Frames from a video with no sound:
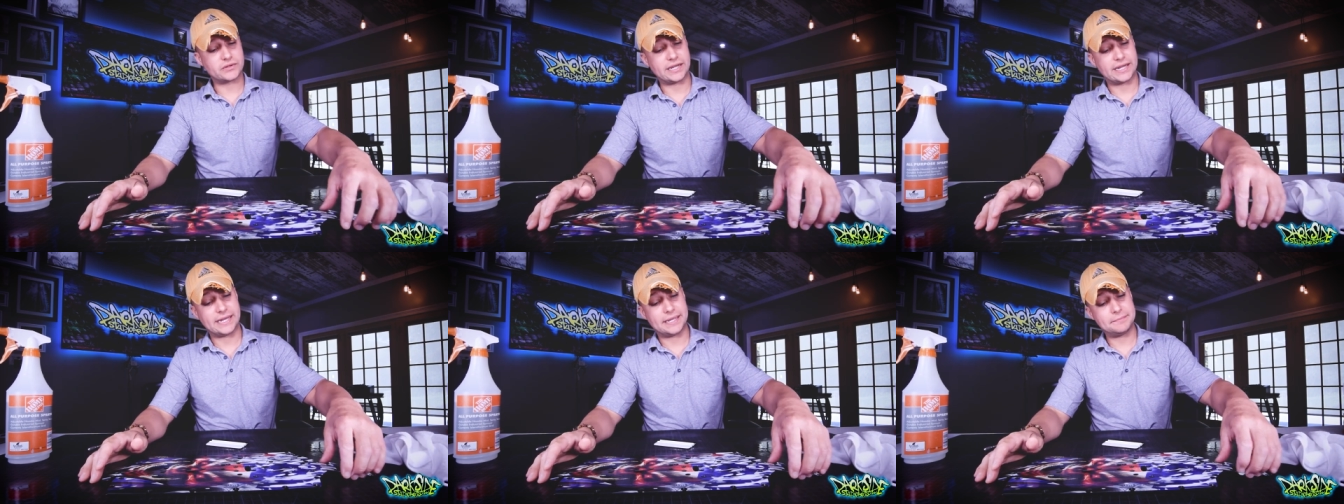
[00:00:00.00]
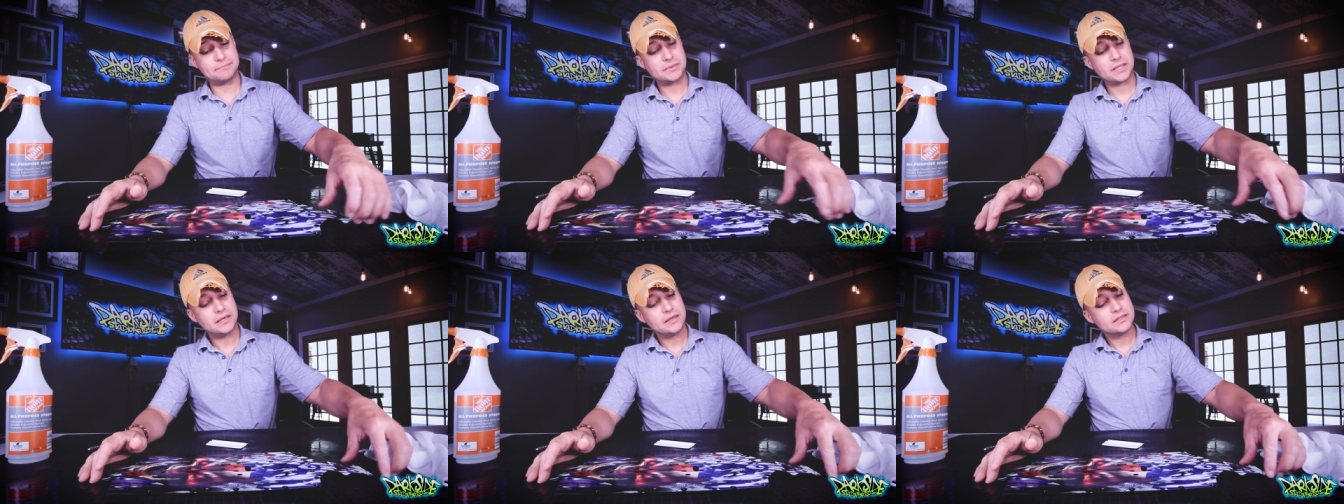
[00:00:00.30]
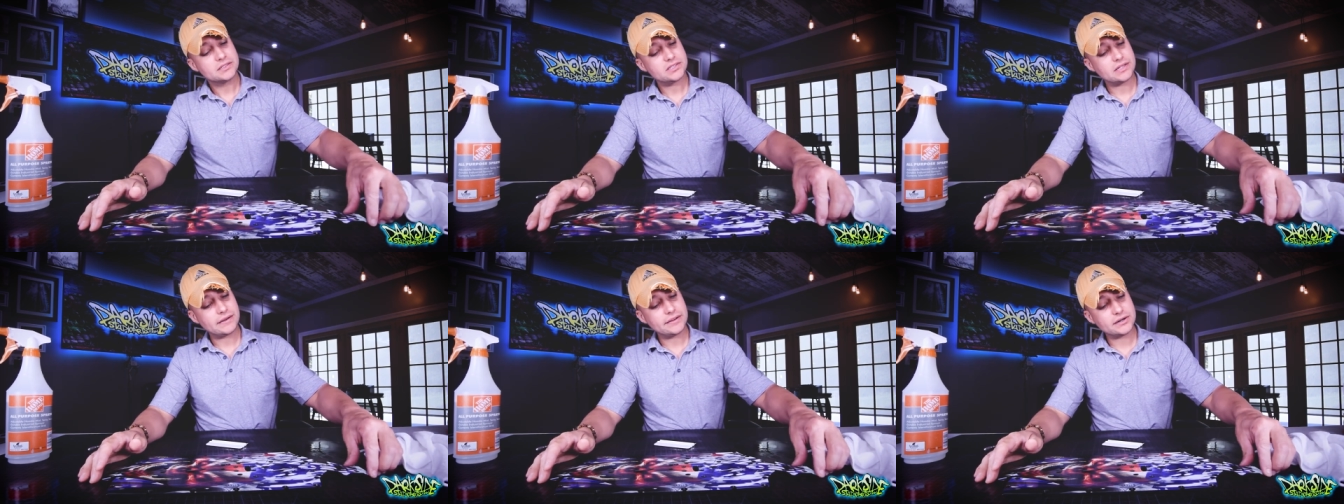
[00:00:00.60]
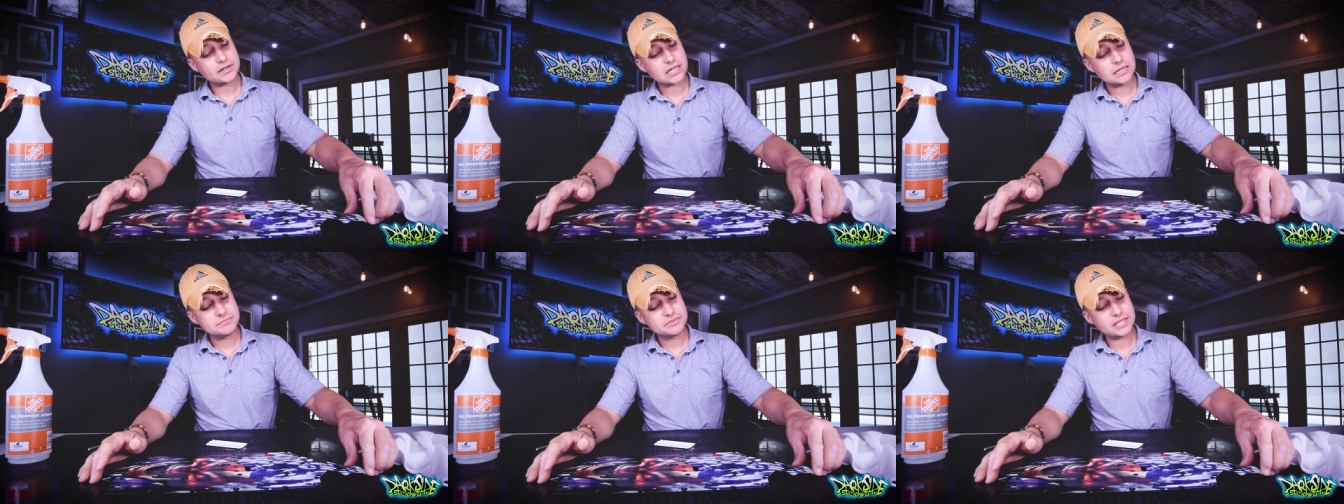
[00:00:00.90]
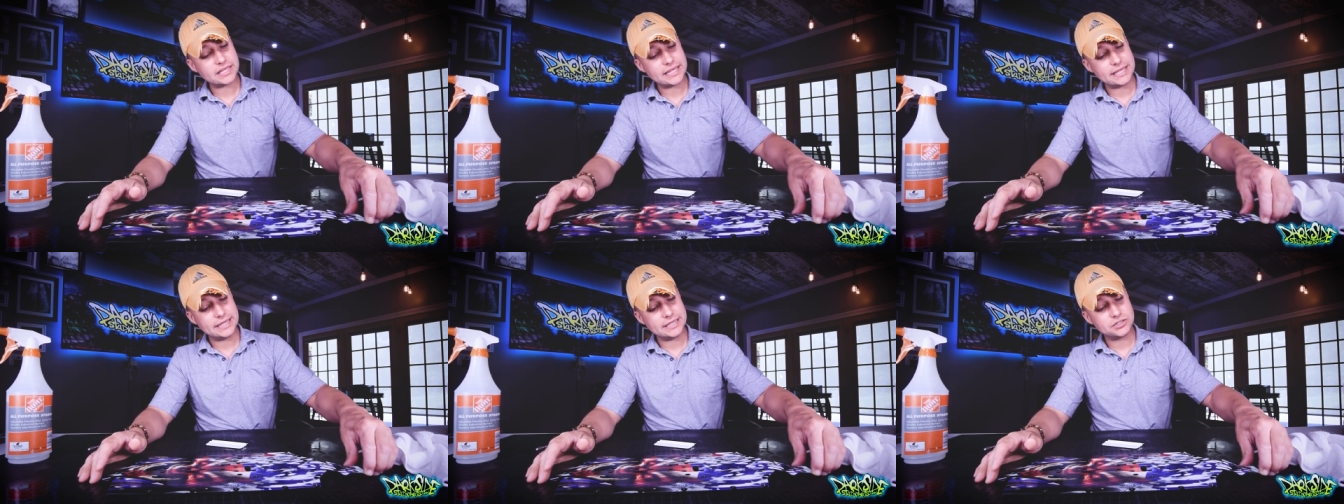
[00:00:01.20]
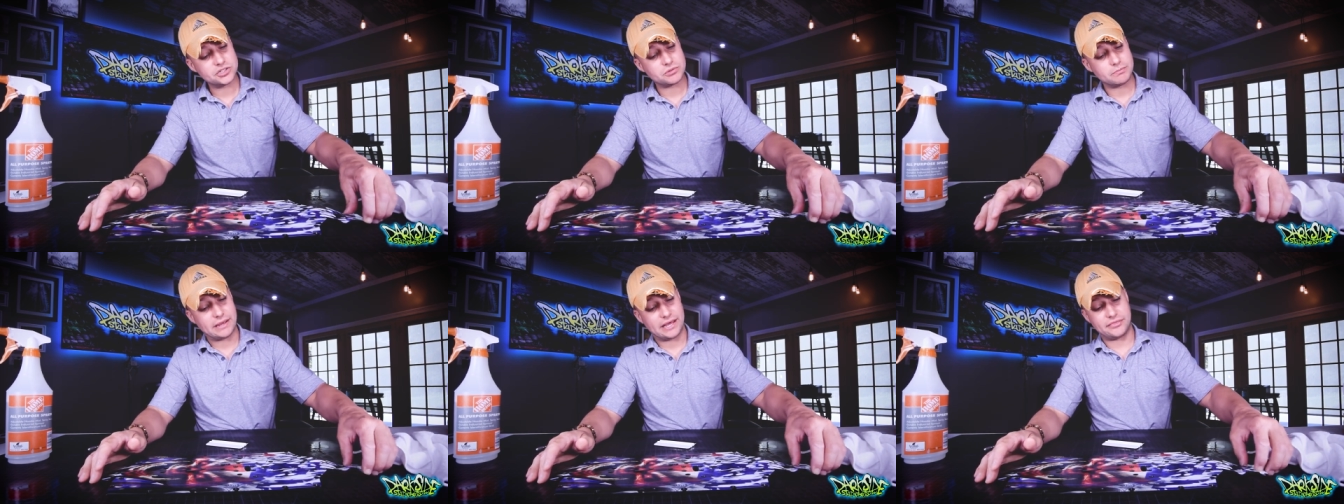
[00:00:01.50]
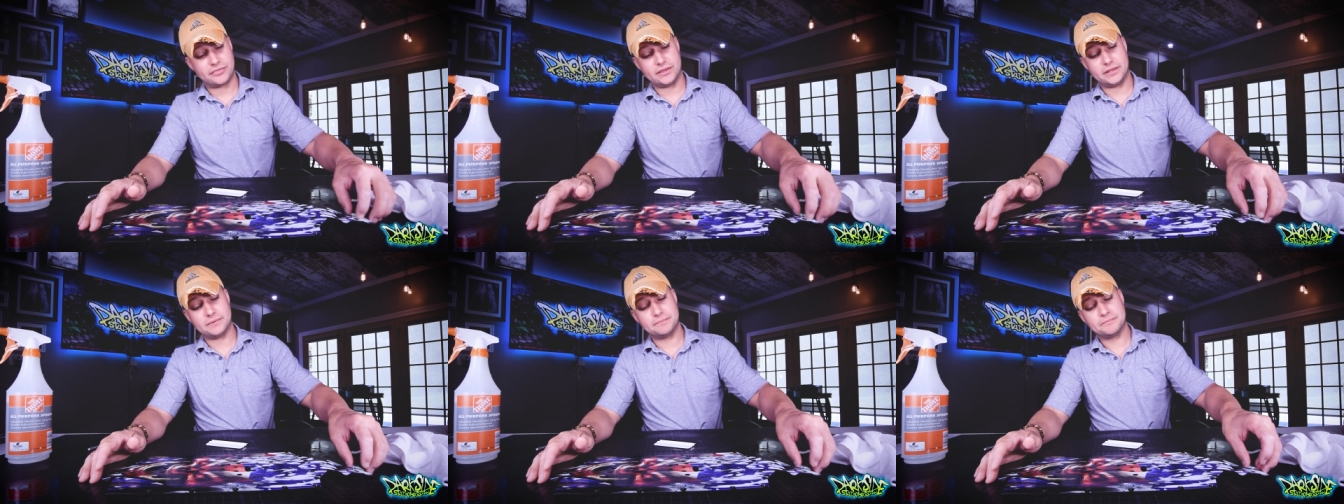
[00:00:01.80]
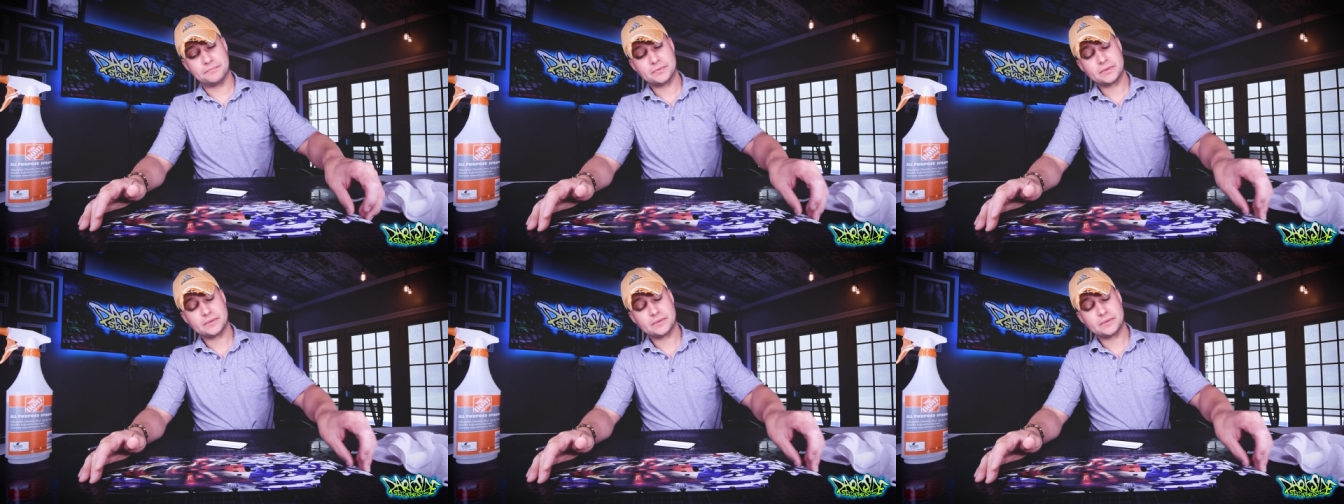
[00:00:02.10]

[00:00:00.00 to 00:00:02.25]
okay? So now here comes the hinge method.